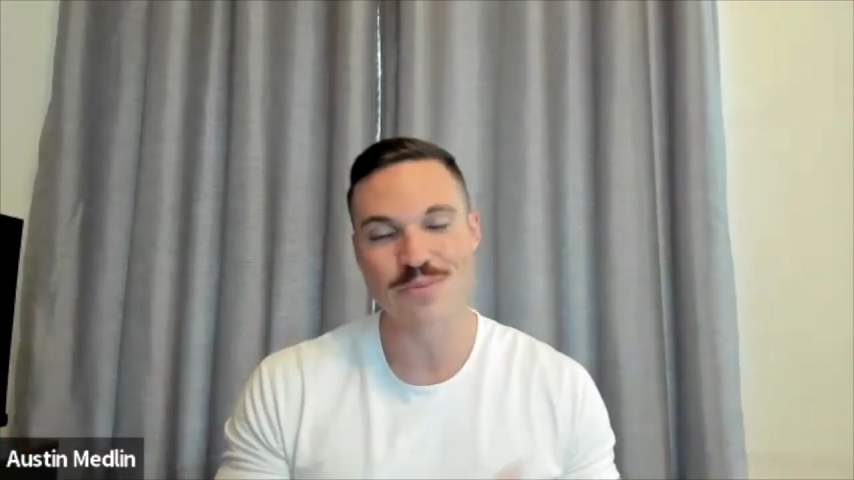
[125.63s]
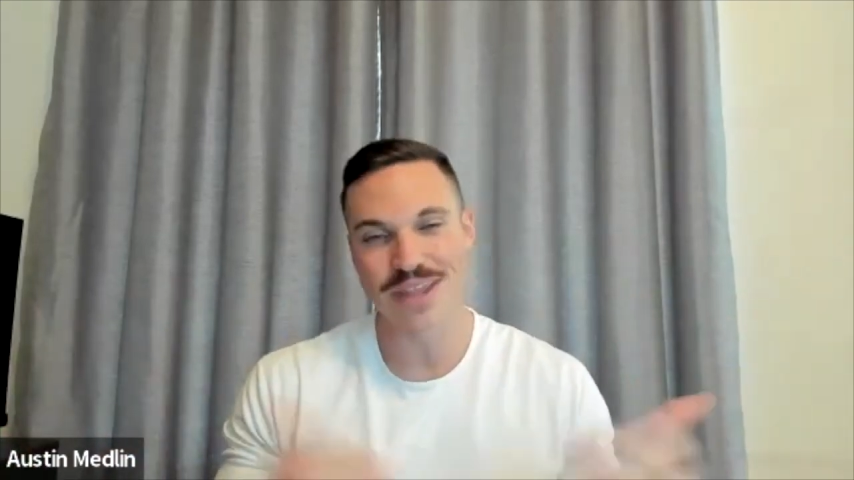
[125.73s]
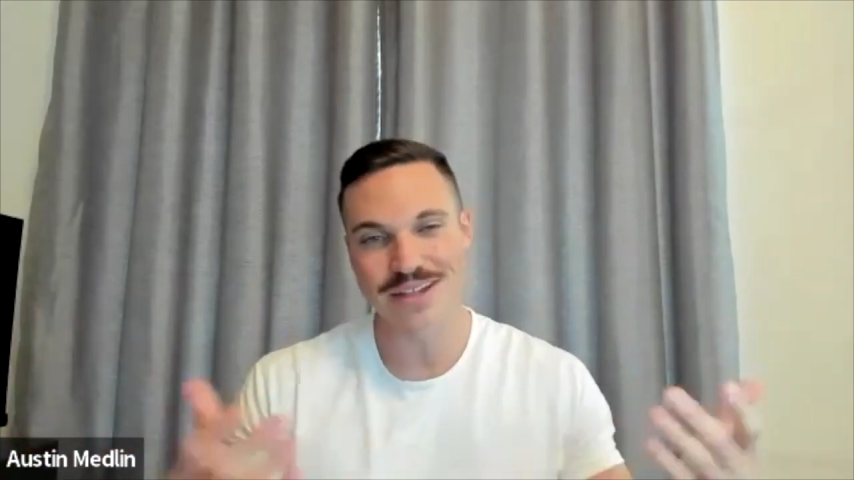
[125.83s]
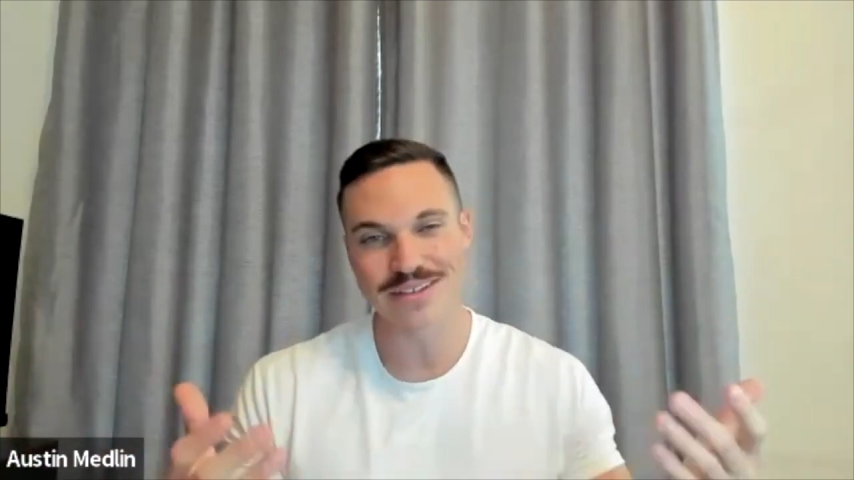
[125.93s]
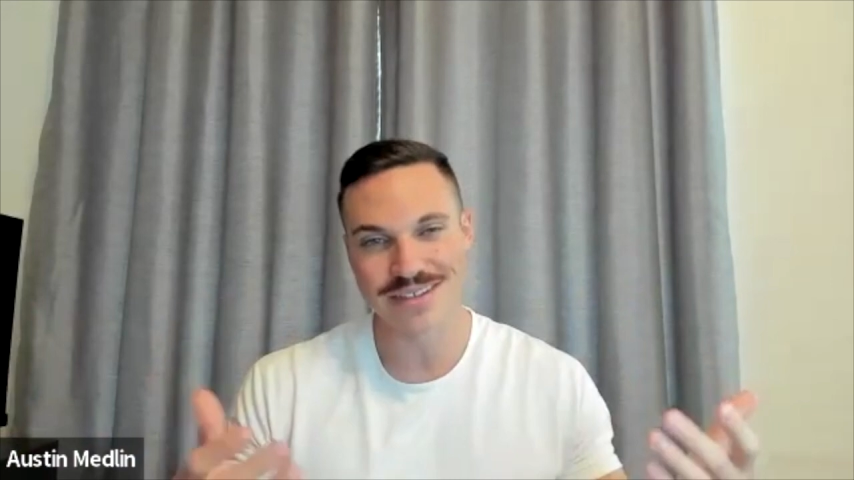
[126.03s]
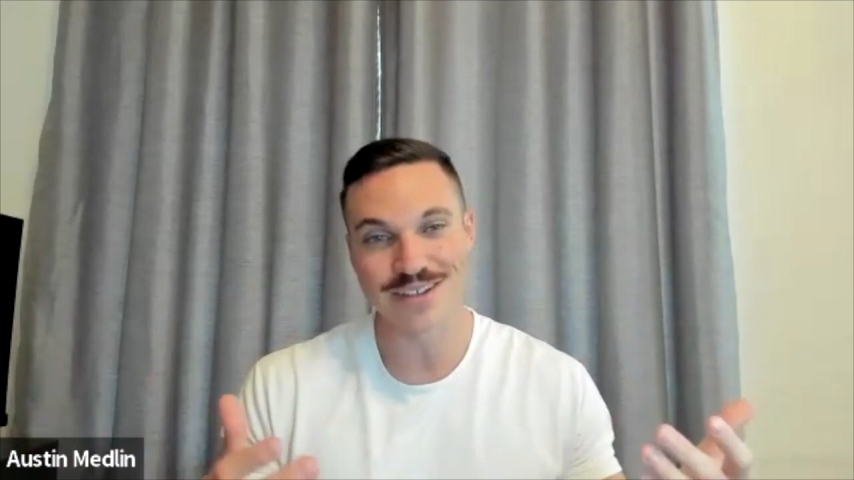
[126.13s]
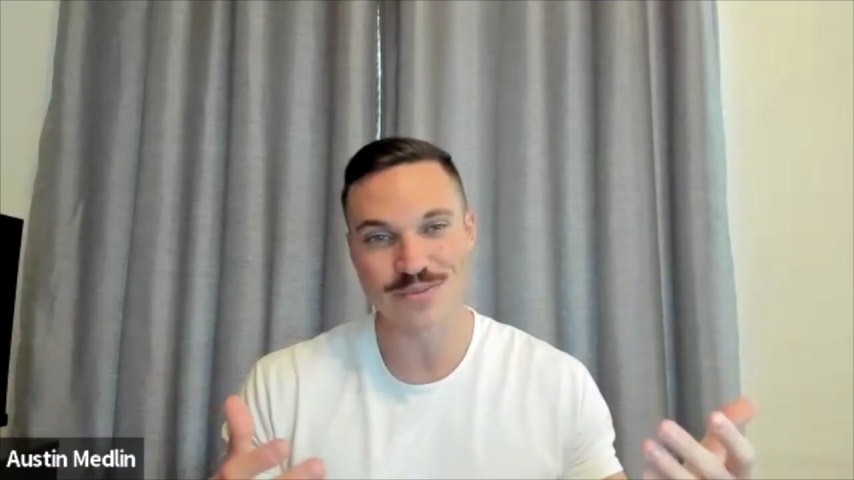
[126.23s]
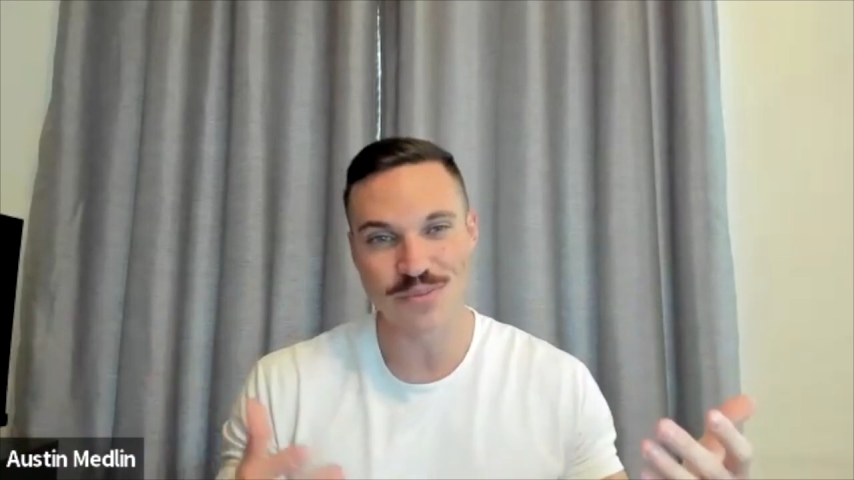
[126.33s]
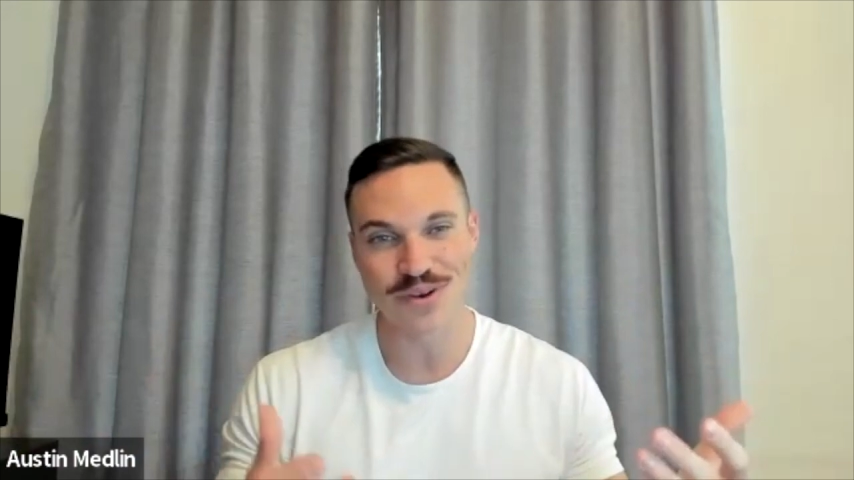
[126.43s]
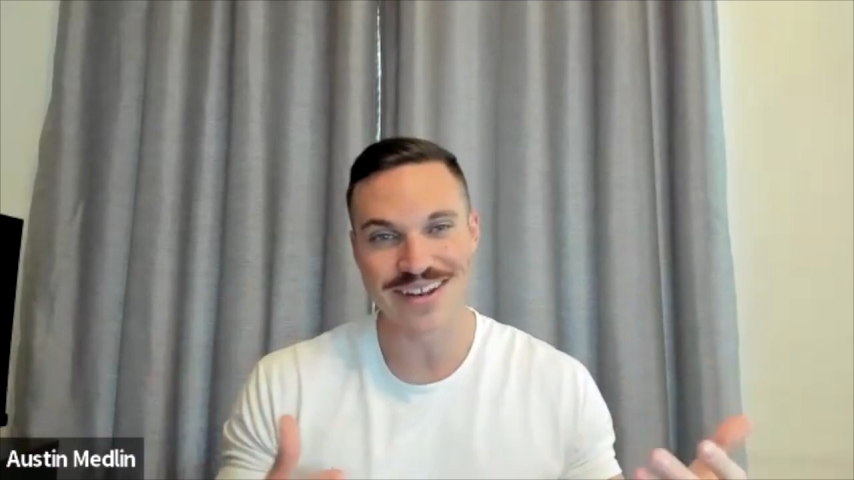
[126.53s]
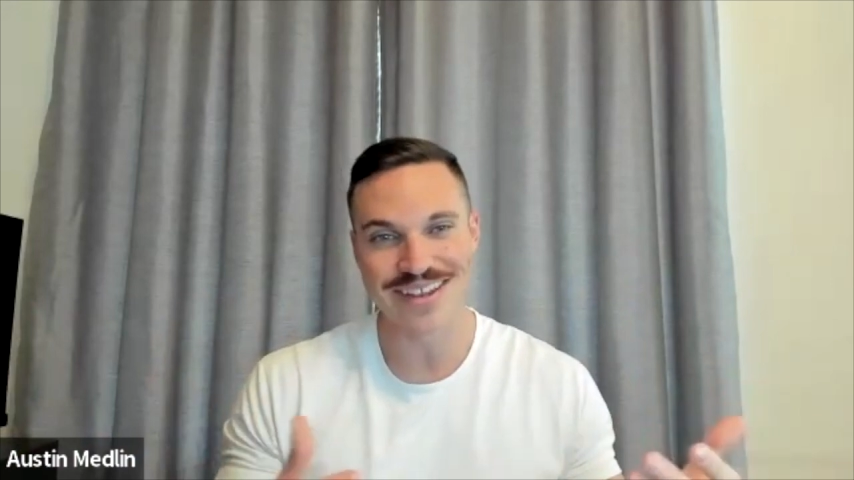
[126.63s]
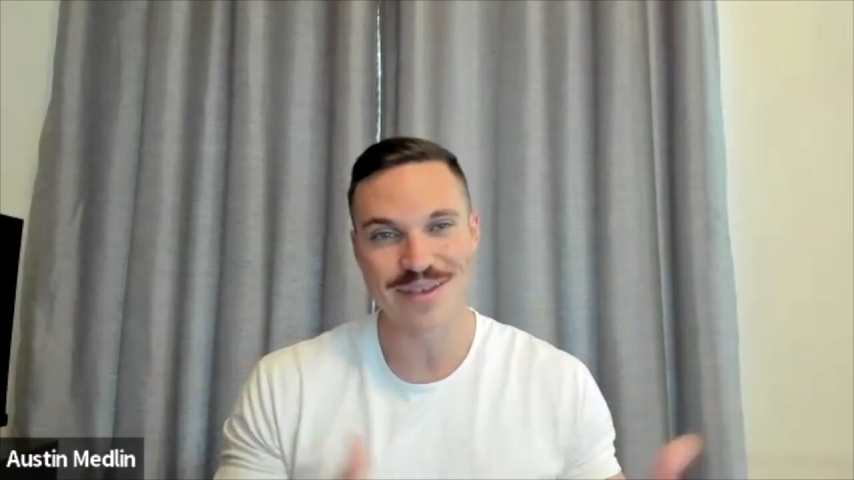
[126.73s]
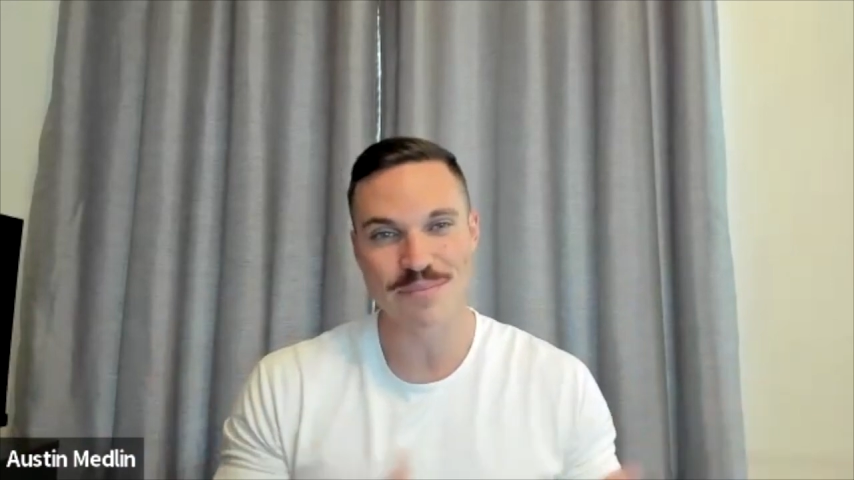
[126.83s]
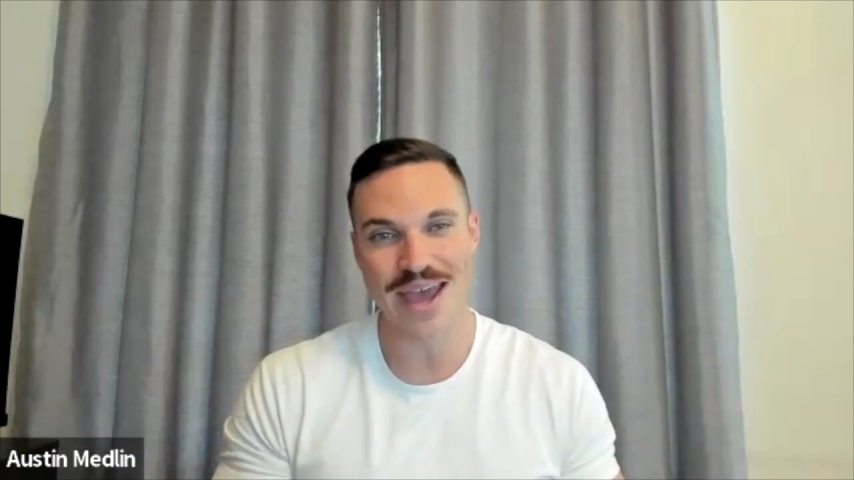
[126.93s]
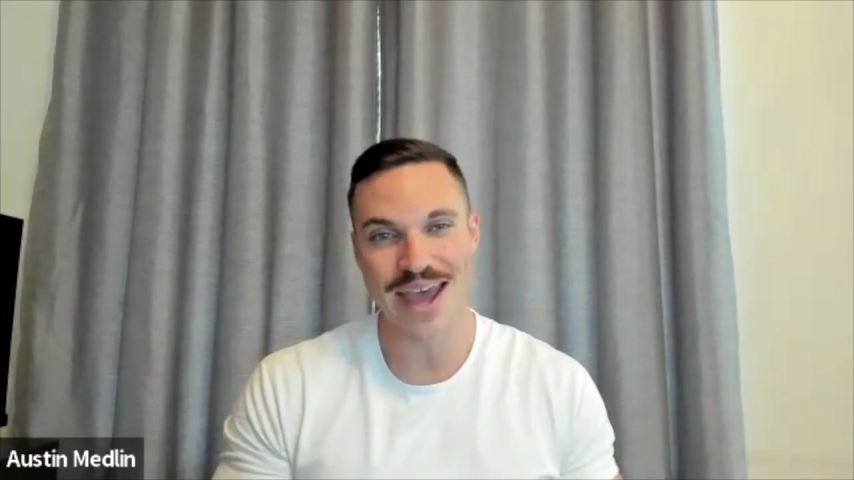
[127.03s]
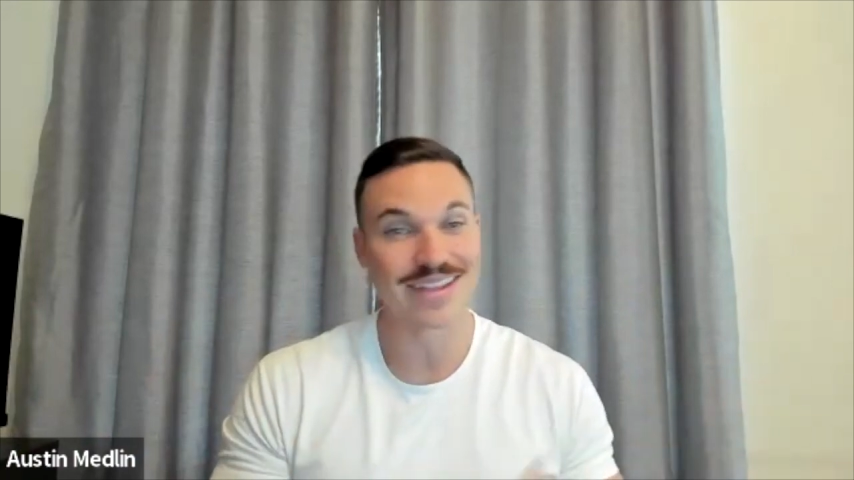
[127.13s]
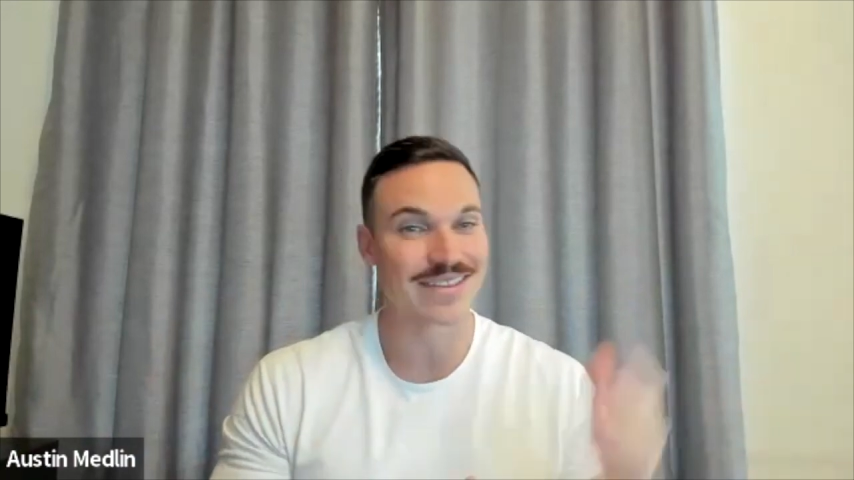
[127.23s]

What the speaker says: but that's pretty dang bad.